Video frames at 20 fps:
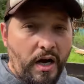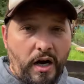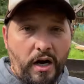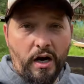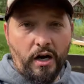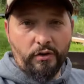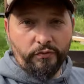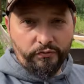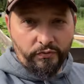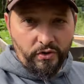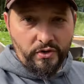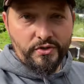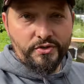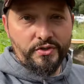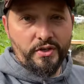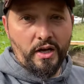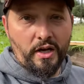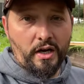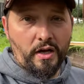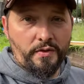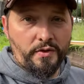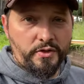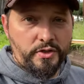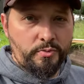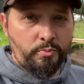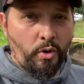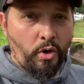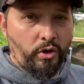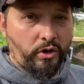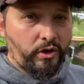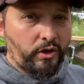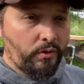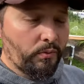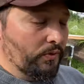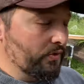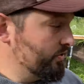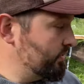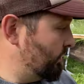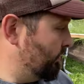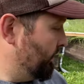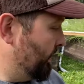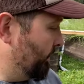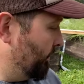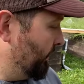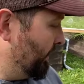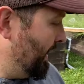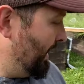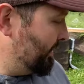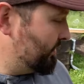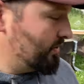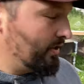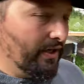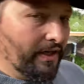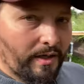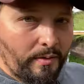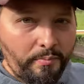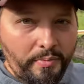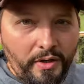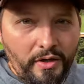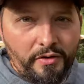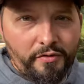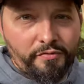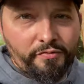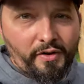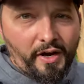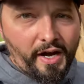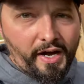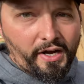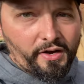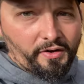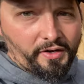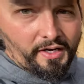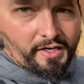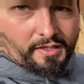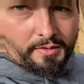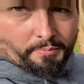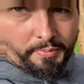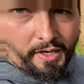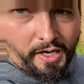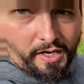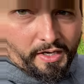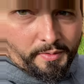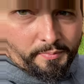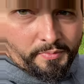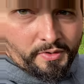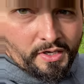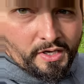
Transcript: Our first thought on the smoker was that we were actually gonna build a fire in the bottom,